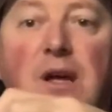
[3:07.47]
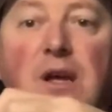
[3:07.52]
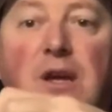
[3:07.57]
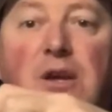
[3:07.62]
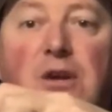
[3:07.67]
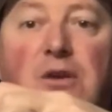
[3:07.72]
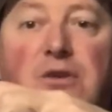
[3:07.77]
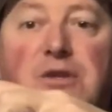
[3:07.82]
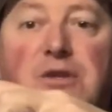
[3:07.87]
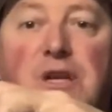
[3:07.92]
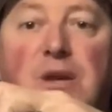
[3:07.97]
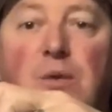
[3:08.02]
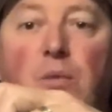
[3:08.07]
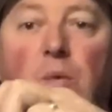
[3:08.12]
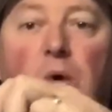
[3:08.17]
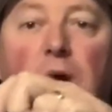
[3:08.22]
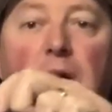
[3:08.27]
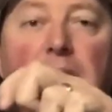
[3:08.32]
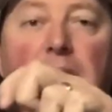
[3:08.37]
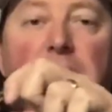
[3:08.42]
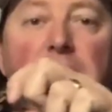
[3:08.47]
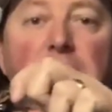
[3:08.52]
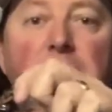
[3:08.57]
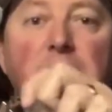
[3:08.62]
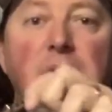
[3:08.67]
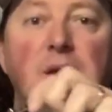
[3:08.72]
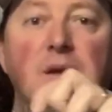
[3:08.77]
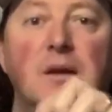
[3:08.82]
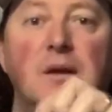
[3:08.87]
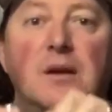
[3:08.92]
You'll see one
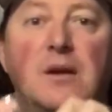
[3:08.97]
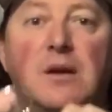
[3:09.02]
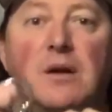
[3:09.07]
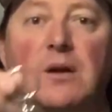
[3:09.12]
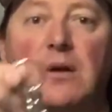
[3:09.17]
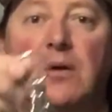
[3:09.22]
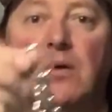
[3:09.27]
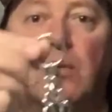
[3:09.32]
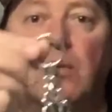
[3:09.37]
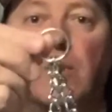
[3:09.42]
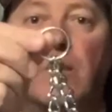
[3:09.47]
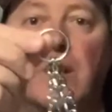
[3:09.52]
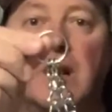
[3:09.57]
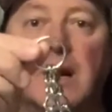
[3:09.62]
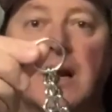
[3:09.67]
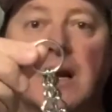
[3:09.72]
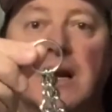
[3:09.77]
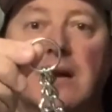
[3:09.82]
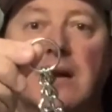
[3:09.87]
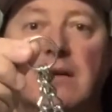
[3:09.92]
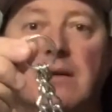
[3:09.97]
ring